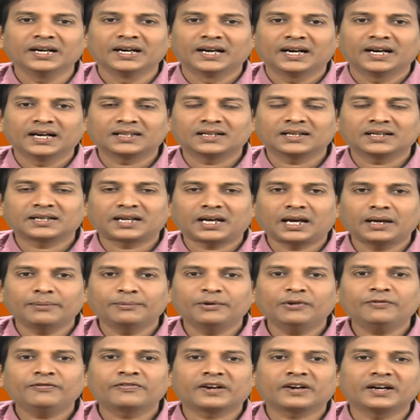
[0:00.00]
at the time
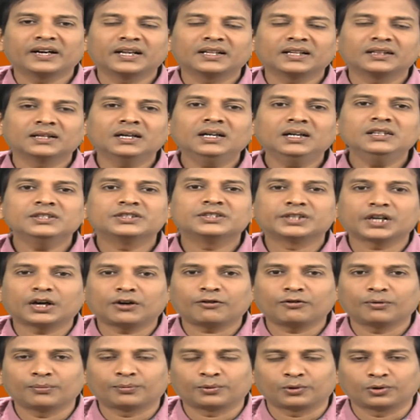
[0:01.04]
of running the
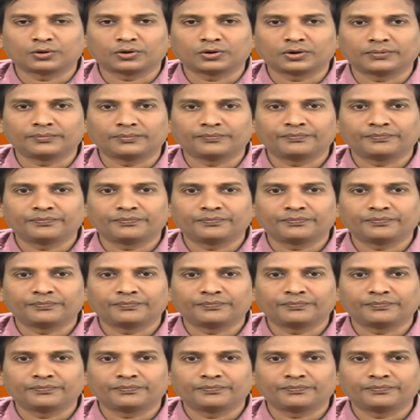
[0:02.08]
Java program.